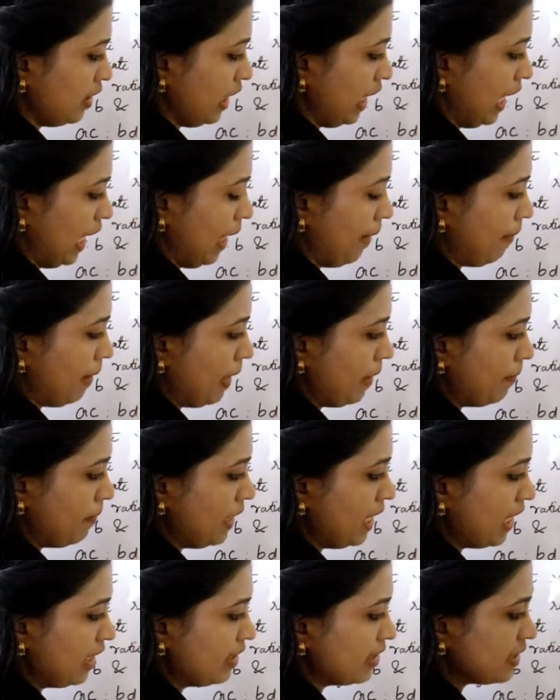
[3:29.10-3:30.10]
A by
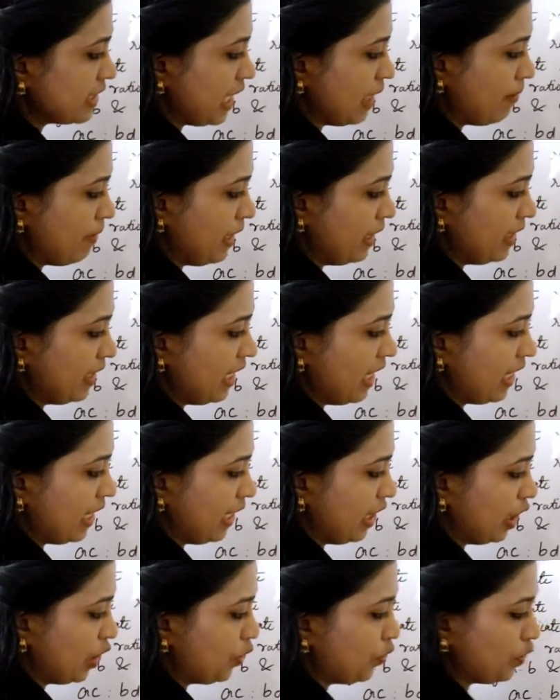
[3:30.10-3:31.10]
B and C by D are
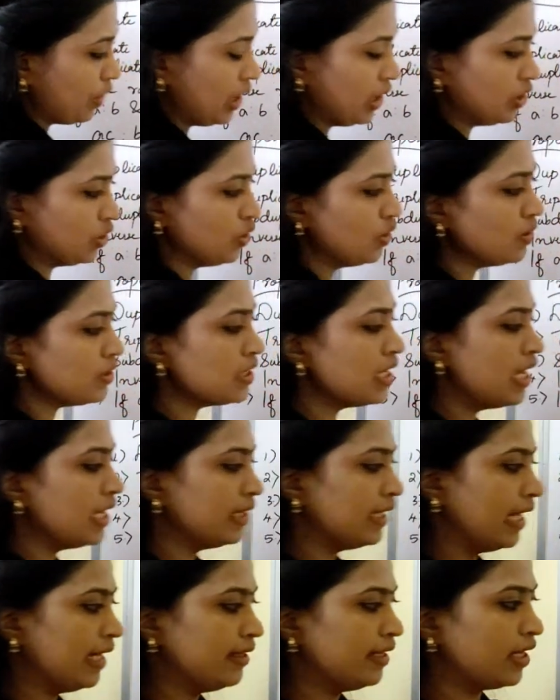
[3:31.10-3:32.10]
any two ratios.
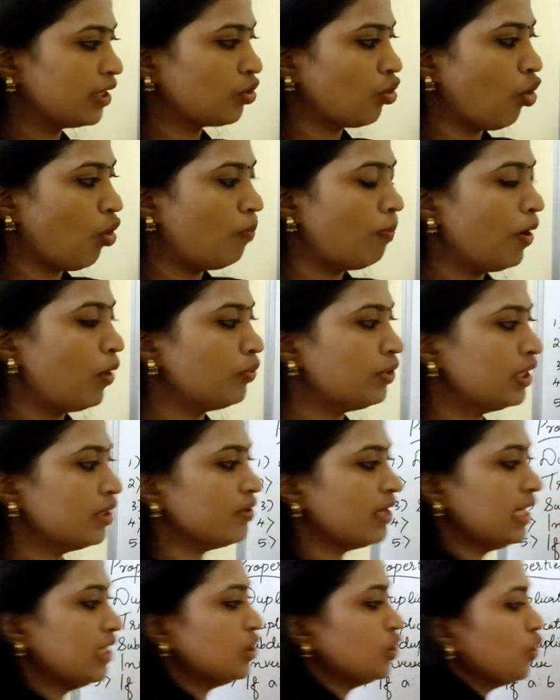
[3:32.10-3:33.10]
Then the
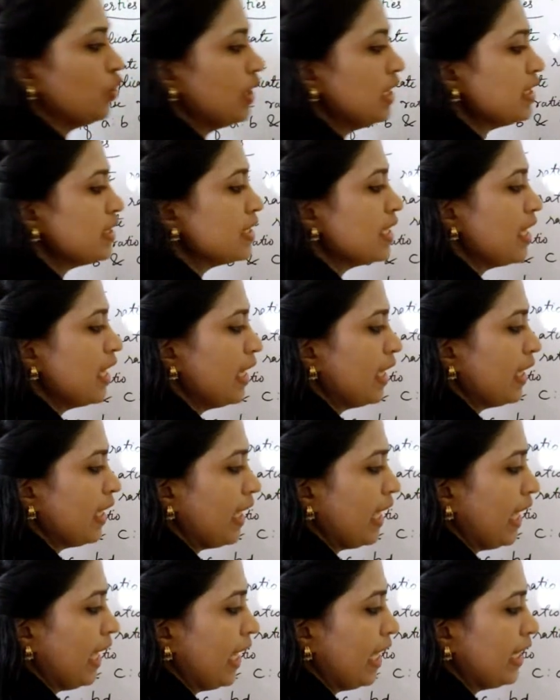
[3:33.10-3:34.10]
compounded ratio is
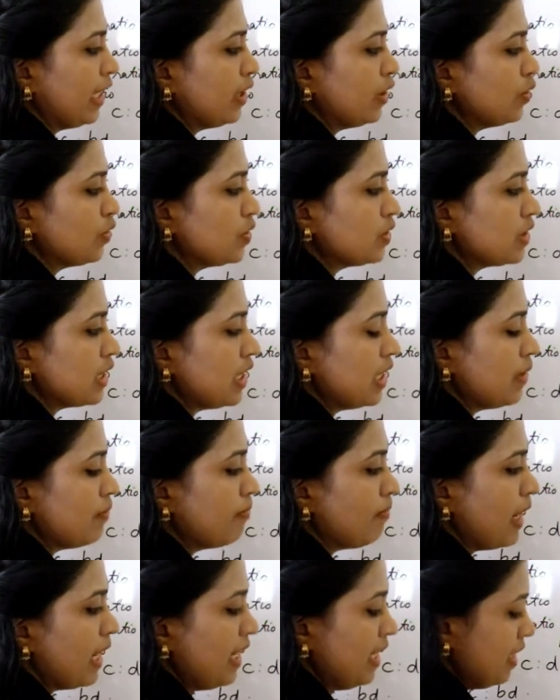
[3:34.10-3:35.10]
A into
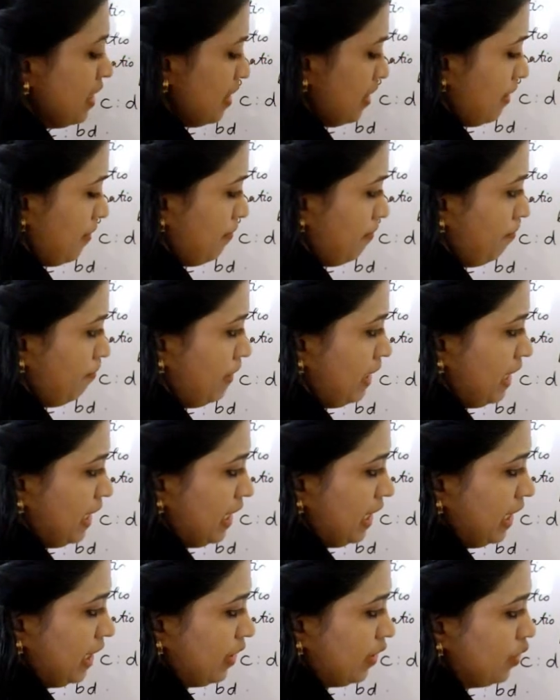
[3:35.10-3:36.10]
C by
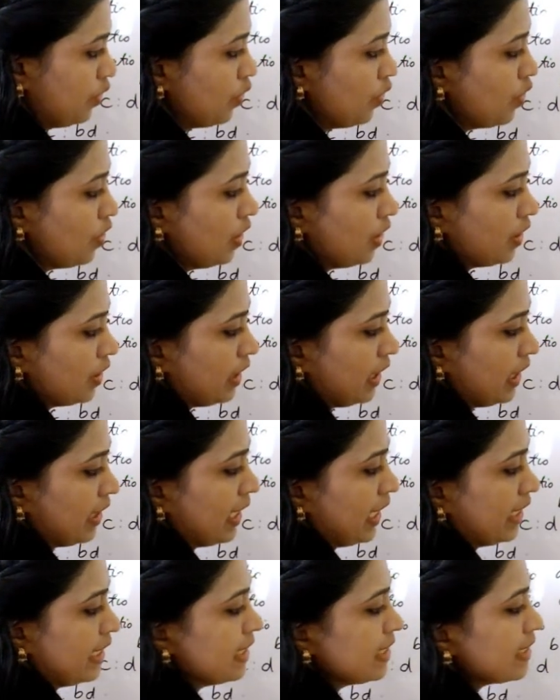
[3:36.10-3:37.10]
B into
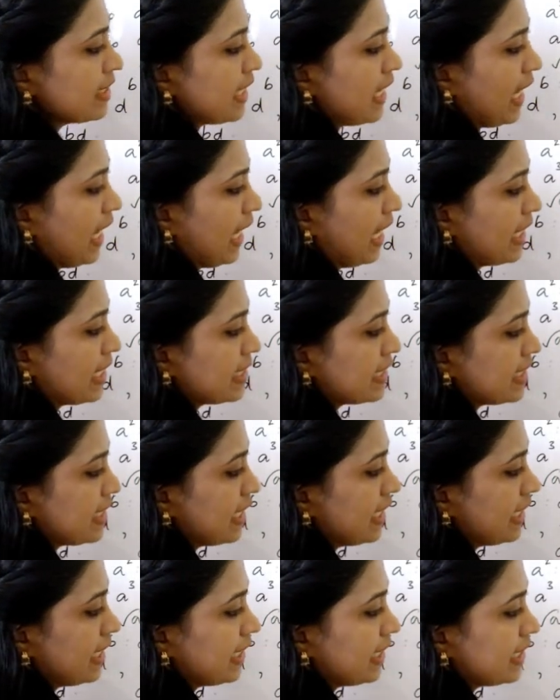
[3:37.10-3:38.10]
D. That is
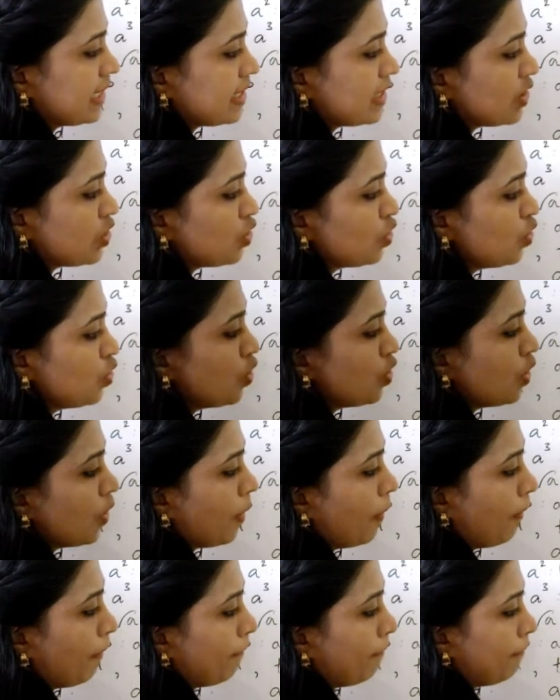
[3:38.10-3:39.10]
AC is to
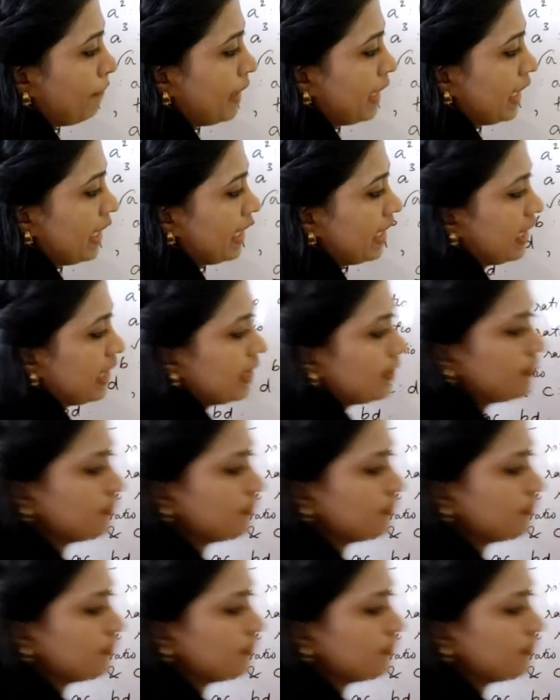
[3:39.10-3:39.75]
BD.